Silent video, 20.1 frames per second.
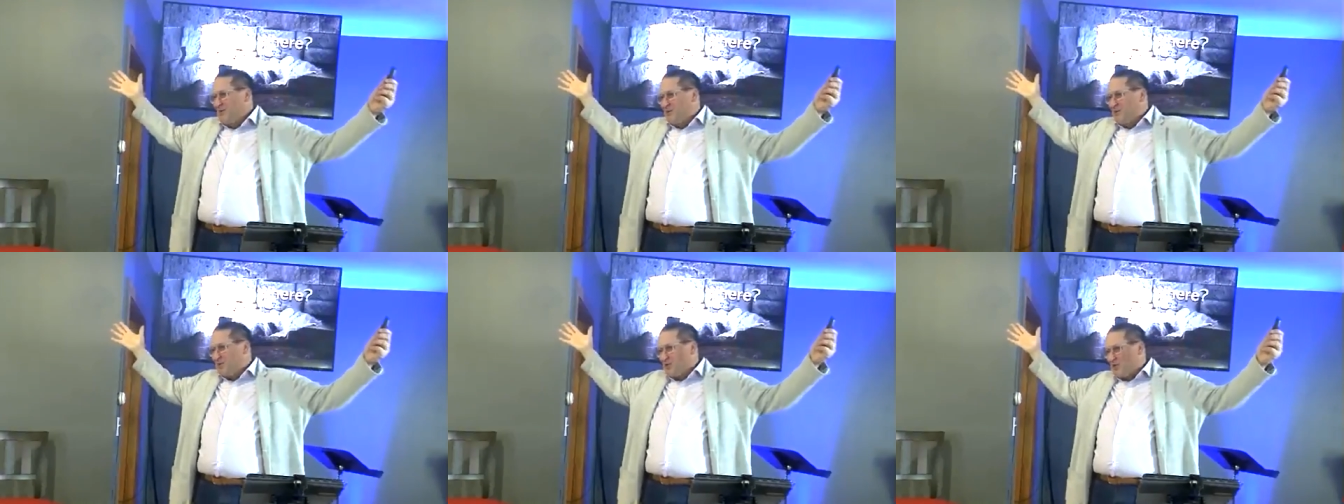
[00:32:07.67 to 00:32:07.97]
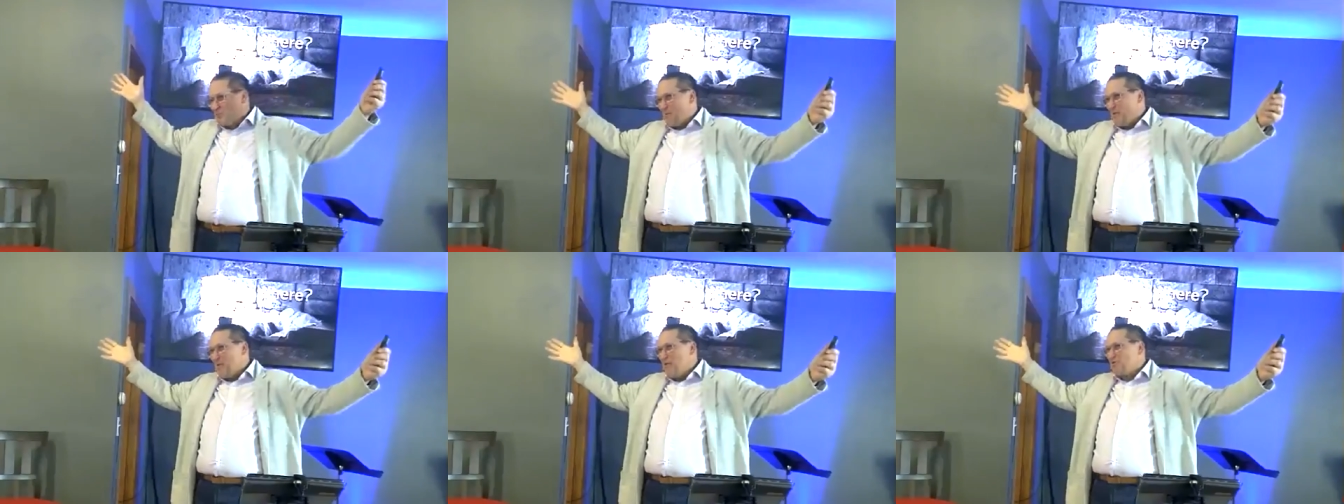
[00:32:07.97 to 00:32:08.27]

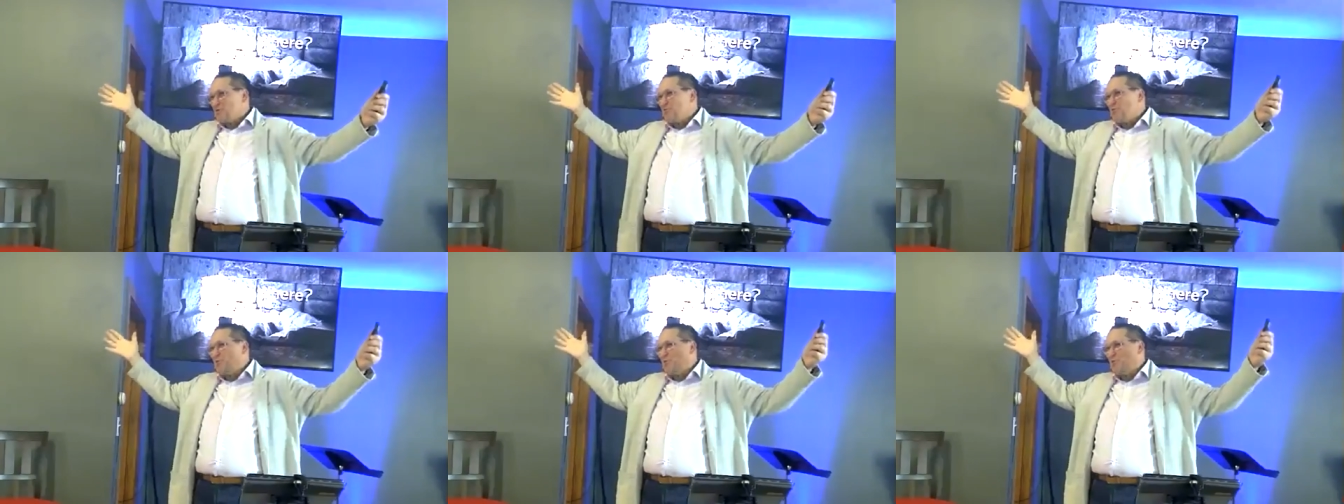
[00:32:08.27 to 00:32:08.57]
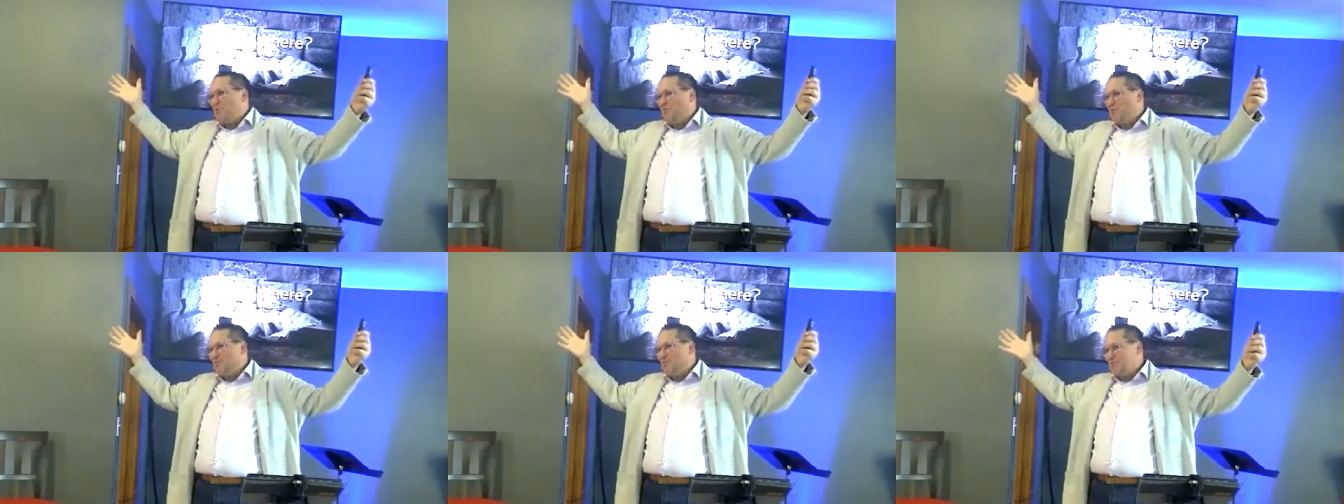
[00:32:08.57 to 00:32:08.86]

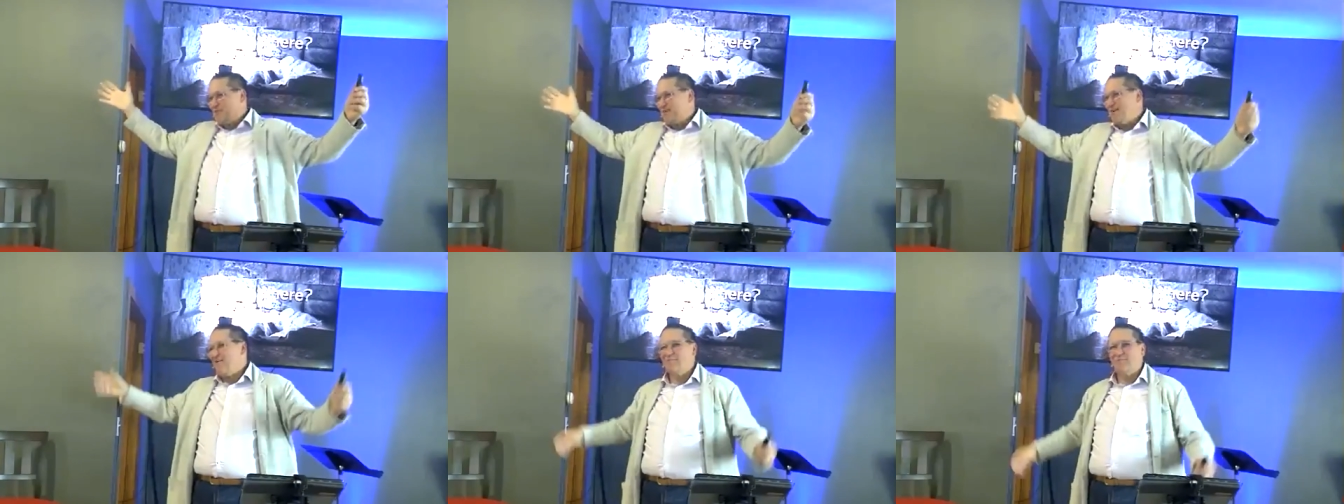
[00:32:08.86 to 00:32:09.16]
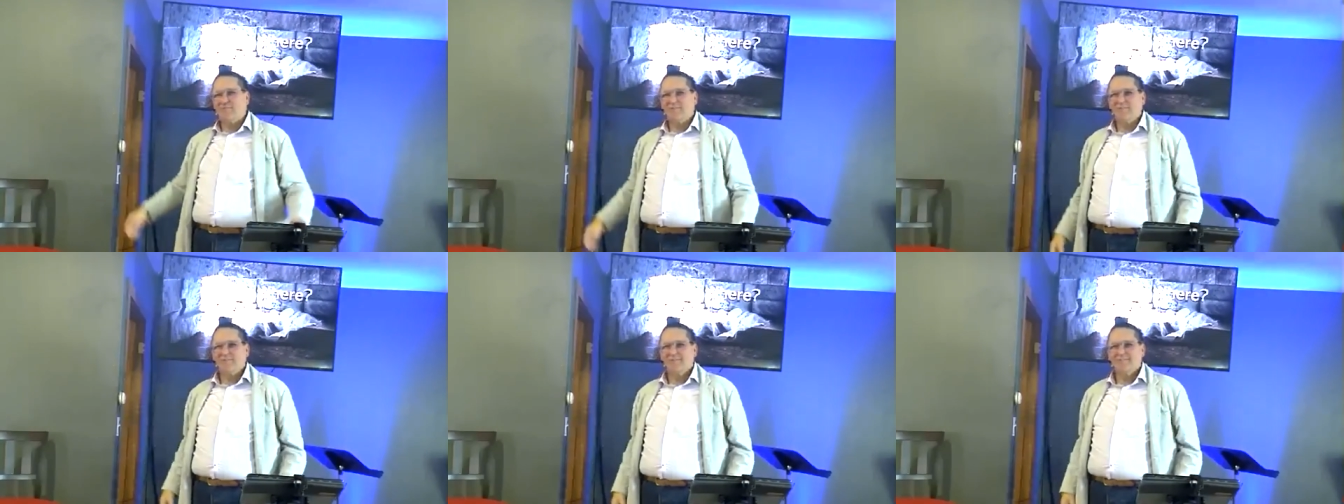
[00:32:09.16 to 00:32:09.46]
Spiritual
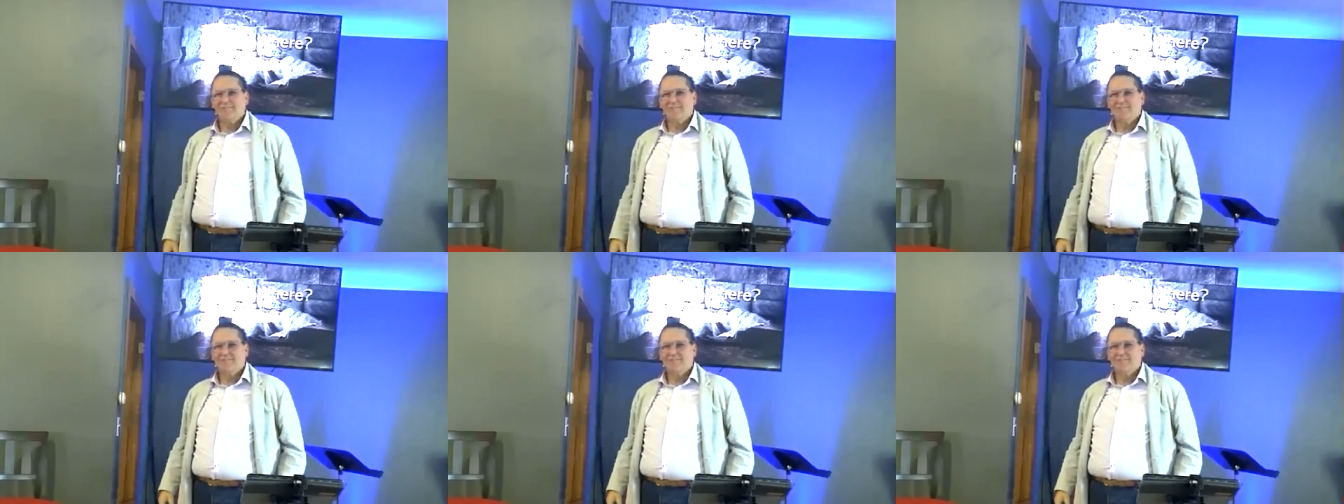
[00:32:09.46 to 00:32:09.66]
discomfort.